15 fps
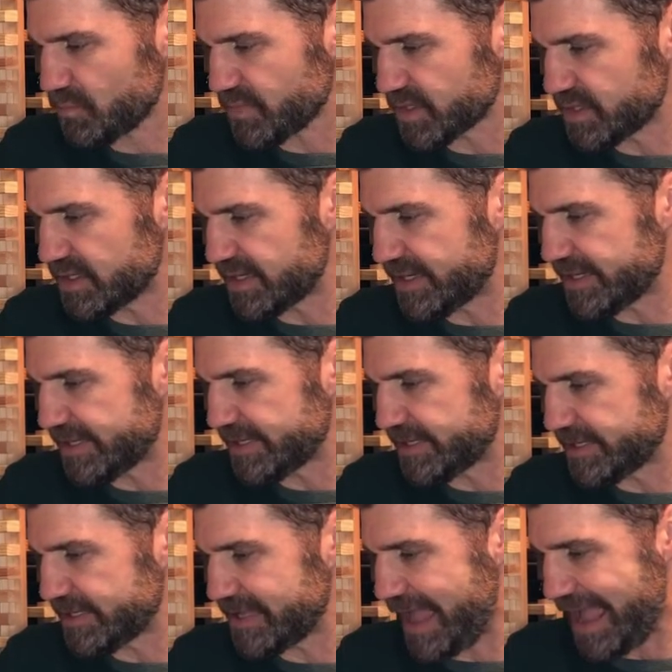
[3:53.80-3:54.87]

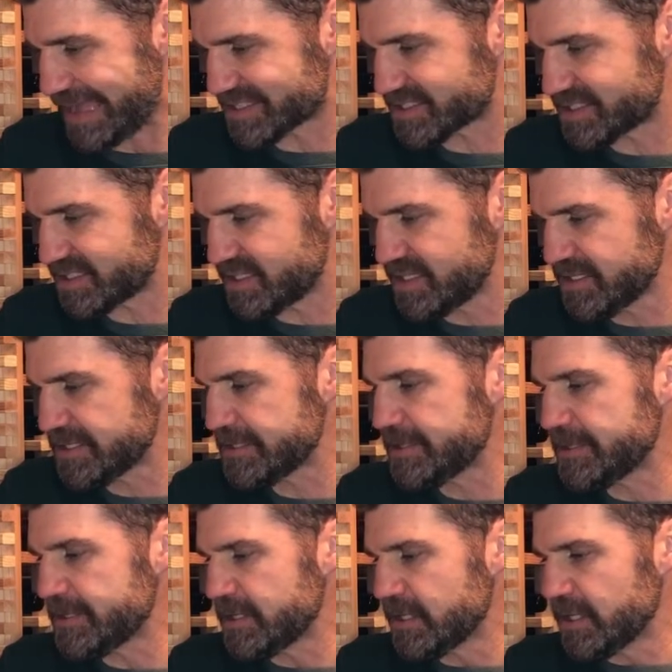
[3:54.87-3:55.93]
Acid,
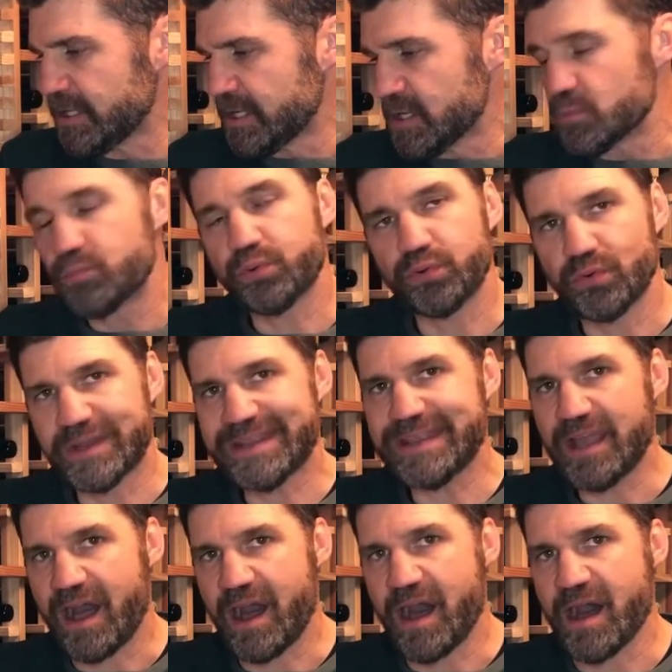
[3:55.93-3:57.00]
pretty
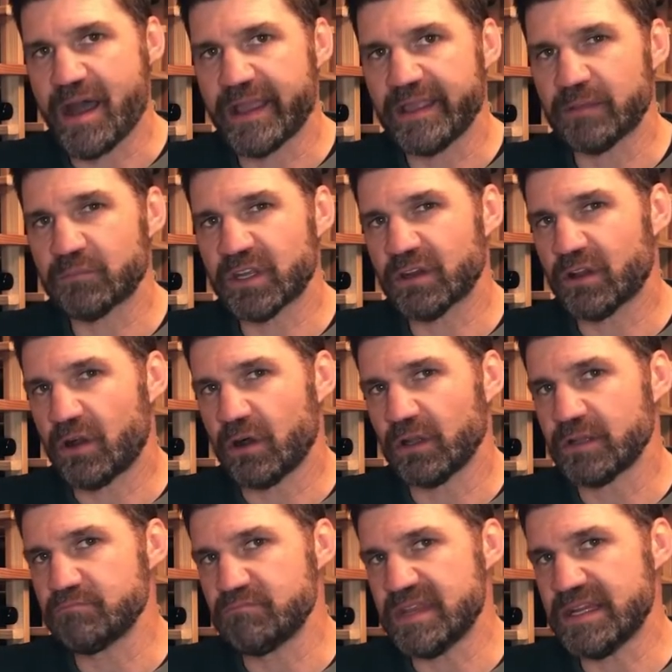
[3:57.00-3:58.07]
high. I'm going to call
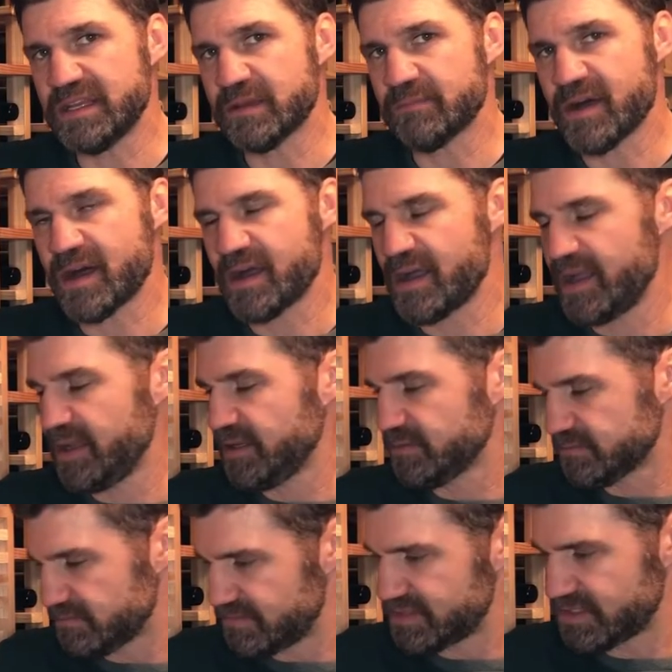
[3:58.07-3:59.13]
it medium high
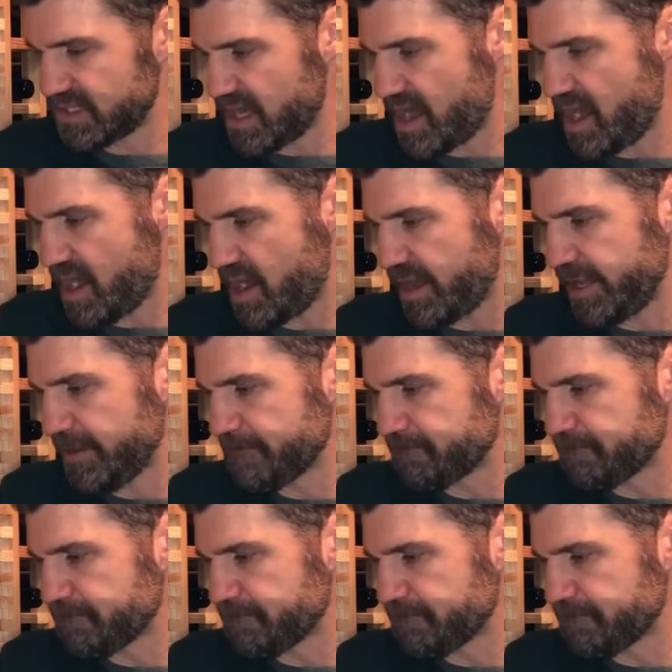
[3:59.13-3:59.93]
to high.